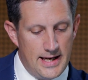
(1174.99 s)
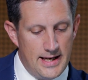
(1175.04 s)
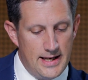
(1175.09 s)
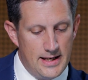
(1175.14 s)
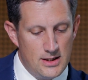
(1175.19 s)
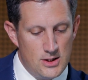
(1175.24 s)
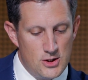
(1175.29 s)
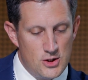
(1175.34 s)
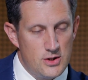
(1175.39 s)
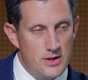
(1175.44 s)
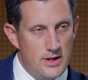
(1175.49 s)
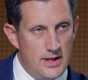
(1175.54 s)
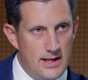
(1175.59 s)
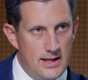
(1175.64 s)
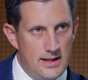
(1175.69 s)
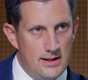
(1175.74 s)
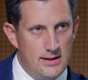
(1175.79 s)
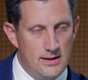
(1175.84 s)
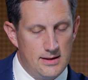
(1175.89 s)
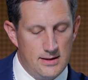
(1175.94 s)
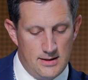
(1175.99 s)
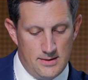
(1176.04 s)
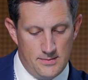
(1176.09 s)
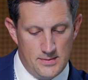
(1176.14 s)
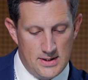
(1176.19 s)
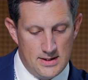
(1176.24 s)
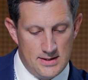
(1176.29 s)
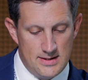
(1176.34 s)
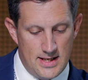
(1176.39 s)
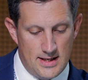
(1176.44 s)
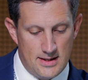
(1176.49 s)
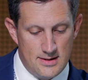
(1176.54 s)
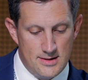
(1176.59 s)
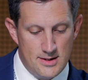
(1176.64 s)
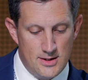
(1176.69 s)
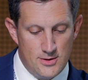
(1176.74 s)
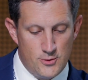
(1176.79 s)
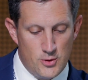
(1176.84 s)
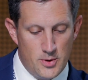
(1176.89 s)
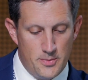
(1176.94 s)
age, and the sex
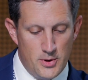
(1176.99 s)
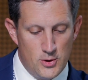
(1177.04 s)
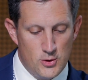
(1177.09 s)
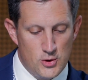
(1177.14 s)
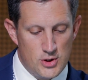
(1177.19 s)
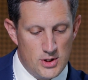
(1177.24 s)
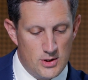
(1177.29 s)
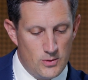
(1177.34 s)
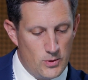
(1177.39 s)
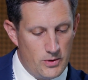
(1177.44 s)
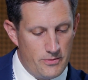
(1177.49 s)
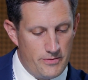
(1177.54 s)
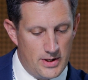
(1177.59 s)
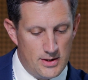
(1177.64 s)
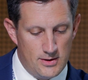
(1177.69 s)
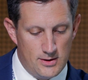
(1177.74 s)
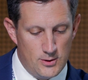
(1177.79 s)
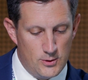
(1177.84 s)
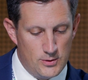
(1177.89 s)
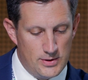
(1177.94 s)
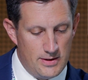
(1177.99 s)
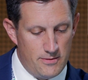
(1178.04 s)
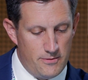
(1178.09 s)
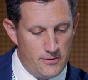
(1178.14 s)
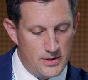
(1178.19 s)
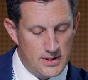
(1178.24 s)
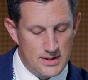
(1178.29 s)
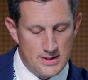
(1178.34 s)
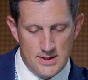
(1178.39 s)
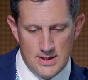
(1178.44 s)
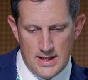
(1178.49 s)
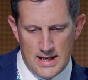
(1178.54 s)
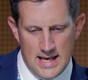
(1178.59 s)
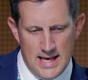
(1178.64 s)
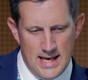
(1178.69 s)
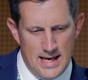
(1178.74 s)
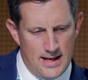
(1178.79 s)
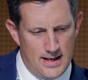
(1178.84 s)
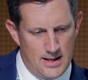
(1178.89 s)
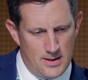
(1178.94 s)
distribution, we found no difference
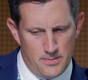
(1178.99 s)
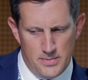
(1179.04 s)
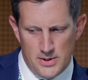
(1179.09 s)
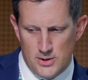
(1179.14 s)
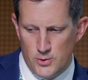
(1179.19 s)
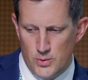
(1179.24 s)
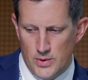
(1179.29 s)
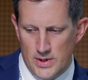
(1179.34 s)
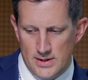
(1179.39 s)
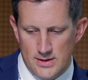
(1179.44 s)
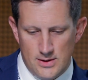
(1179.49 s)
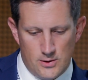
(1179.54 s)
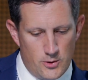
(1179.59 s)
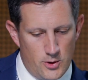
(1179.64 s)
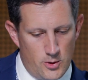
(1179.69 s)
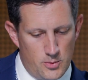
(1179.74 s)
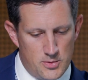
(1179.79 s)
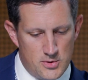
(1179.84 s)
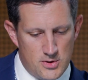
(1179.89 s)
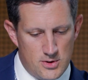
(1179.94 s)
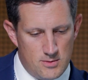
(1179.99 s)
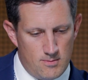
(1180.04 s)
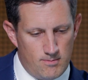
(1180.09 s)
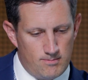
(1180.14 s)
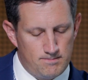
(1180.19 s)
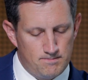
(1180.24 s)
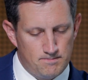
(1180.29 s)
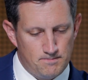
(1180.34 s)
between the groups.